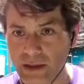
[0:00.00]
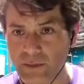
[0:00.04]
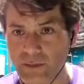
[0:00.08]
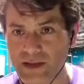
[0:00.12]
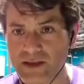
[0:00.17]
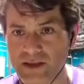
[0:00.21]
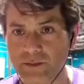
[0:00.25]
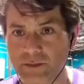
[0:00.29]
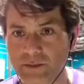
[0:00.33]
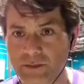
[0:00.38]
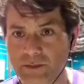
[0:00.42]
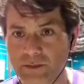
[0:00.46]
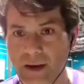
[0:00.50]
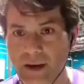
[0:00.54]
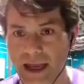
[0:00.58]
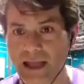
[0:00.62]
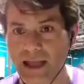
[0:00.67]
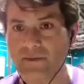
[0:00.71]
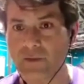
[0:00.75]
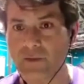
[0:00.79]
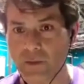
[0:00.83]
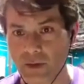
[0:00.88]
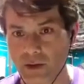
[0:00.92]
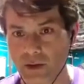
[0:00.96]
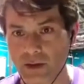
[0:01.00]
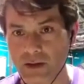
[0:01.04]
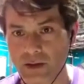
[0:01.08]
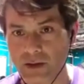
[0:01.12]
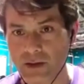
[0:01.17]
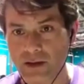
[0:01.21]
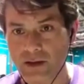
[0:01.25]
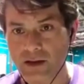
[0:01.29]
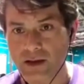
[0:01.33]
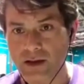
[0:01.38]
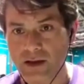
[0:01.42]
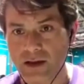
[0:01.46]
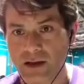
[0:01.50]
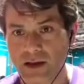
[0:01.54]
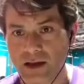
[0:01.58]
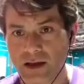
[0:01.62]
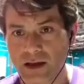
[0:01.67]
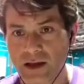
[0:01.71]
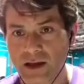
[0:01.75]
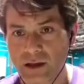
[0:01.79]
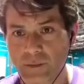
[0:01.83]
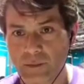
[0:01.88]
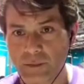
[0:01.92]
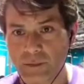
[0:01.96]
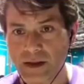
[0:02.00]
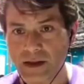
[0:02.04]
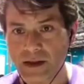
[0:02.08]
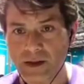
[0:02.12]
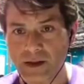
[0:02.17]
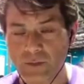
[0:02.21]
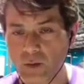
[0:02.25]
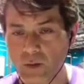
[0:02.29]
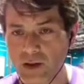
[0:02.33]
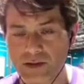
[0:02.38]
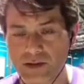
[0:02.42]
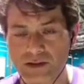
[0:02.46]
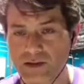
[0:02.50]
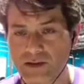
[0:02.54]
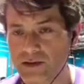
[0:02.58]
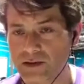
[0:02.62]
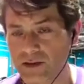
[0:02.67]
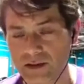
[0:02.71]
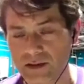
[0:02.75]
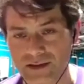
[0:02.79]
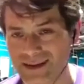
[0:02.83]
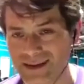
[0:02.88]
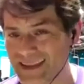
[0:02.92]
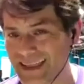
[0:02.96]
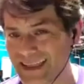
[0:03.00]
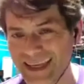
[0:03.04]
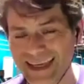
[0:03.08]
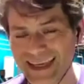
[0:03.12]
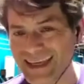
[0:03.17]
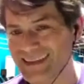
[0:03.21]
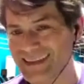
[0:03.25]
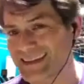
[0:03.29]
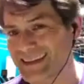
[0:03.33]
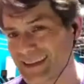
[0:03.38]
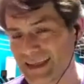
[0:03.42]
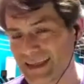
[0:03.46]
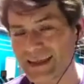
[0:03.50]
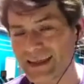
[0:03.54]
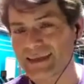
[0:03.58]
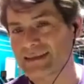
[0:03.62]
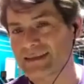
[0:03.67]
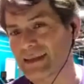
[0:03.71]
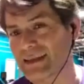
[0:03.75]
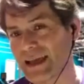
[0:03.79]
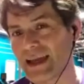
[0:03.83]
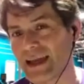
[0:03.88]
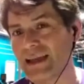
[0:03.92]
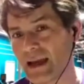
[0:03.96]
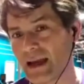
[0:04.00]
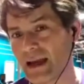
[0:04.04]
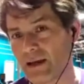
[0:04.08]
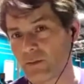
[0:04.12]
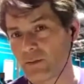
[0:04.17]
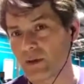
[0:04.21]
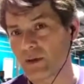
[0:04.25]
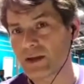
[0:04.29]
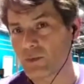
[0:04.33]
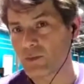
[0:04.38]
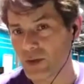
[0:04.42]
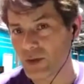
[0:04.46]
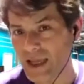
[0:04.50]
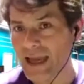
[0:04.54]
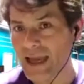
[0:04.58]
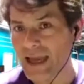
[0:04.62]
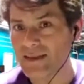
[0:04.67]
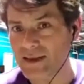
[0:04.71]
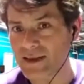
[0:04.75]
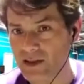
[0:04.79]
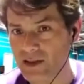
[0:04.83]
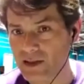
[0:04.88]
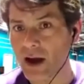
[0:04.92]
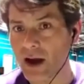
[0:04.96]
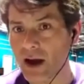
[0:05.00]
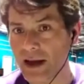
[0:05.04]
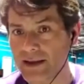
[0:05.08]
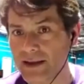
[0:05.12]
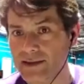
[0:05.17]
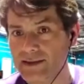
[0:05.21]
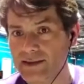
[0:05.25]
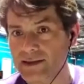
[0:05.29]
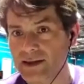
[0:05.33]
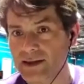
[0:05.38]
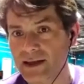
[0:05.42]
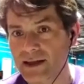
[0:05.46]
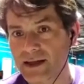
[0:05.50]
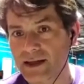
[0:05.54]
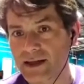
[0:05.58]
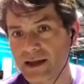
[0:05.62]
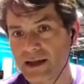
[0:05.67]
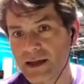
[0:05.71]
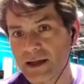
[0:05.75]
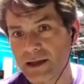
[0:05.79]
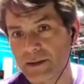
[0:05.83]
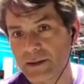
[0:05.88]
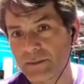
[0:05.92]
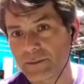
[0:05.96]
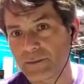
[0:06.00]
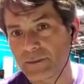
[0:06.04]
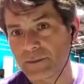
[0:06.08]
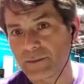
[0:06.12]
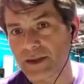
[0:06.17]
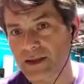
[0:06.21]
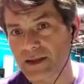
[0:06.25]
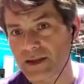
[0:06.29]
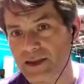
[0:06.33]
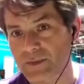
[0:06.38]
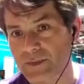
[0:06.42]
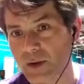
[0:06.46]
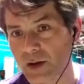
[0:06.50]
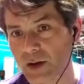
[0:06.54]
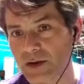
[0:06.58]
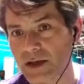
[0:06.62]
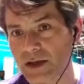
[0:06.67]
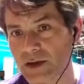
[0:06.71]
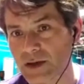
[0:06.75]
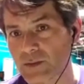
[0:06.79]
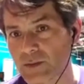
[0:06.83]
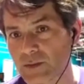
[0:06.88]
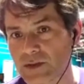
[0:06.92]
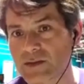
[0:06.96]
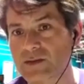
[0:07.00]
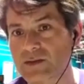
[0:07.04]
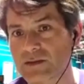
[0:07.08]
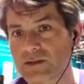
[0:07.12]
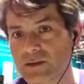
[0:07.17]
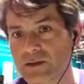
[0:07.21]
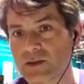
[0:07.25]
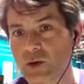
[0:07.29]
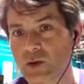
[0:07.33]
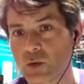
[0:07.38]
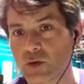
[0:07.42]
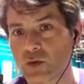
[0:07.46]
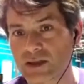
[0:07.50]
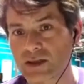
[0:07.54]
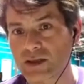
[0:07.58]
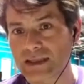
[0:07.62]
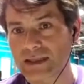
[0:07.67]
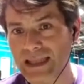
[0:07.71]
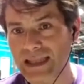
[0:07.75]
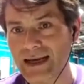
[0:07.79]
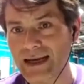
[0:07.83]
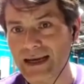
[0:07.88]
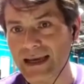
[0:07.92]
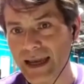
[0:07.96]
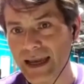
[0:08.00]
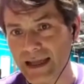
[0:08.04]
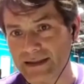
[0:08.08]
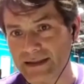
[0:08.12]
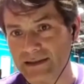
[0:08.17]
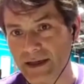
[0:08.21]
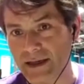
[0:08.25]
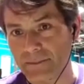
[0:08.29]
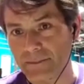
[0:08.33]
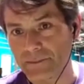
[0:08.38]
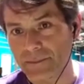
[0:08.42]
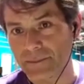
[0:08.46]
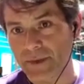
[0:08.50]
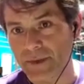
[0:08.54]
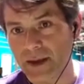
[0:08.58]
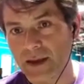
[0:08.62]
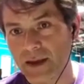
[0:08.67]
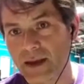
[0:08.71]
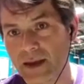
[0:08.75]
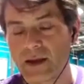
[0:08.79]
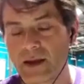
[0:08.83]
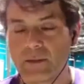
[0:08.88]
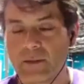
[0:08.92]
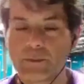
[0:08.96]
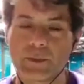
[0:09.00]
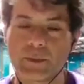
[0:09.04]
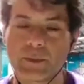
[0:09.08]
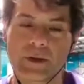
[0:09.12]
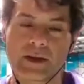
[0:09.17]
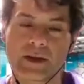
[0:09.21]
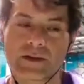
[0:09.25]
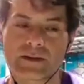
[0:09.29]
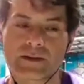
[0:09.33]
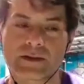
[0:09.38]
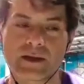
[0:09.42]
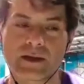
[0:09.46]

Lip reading: was bad for you, but it wasn't until years and years later we had the science that smoking was causing lung cancer, but